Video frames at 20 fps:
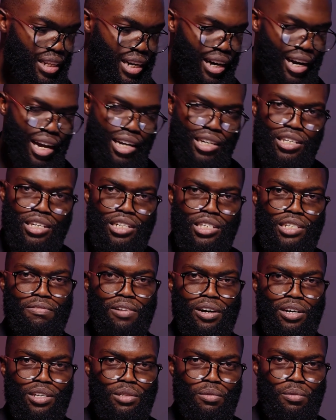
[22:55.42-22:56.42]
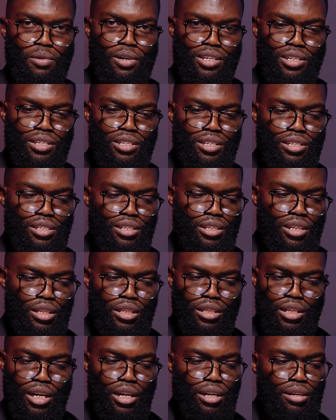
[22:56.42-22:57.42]
learned his first words and
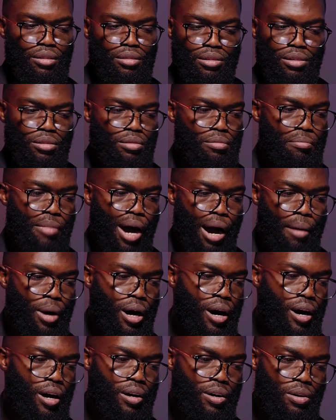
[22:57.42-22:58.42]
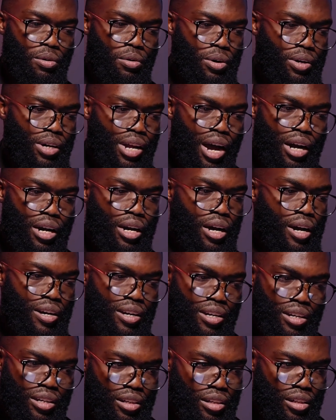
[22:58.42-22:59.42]
said, you know, mama or dada,
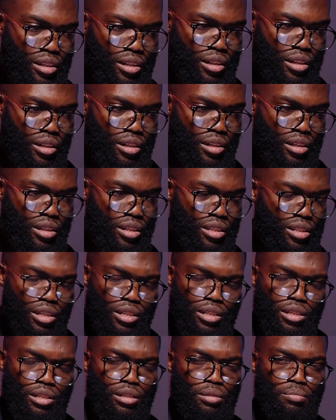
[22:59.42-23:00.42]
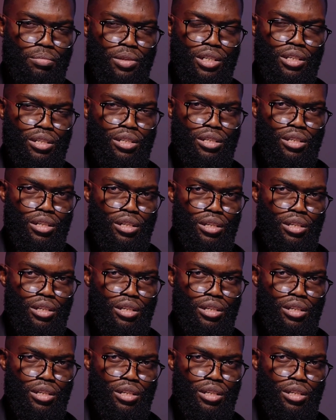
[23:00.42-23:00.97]
is that scripture?